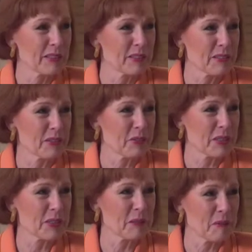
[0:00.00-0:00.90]
There's no
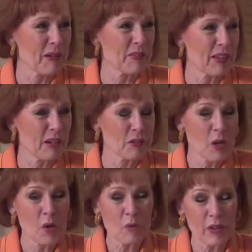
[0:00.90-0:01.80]
question about that.
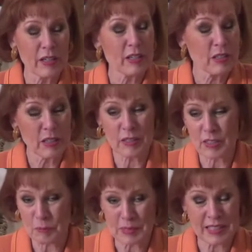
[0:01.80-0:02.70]
Well, in, in,
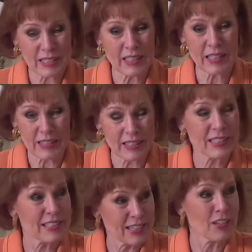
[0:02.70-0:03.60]
this mystique, in
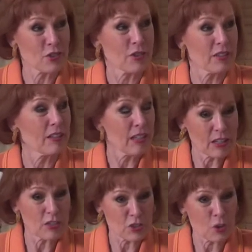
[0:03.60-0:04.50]
this desert,
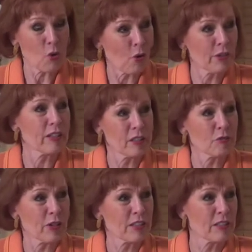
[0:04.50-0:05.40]
it's so
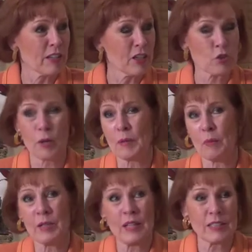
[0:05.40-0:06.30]
oriented Frank Sinatra. I mean,
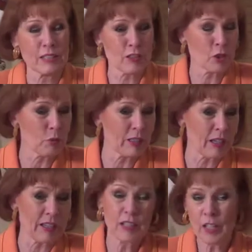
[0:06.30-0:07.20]
I went out to dinner one
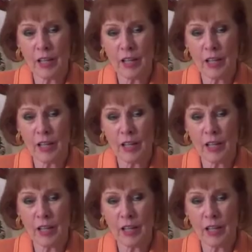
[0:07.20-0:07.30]
night.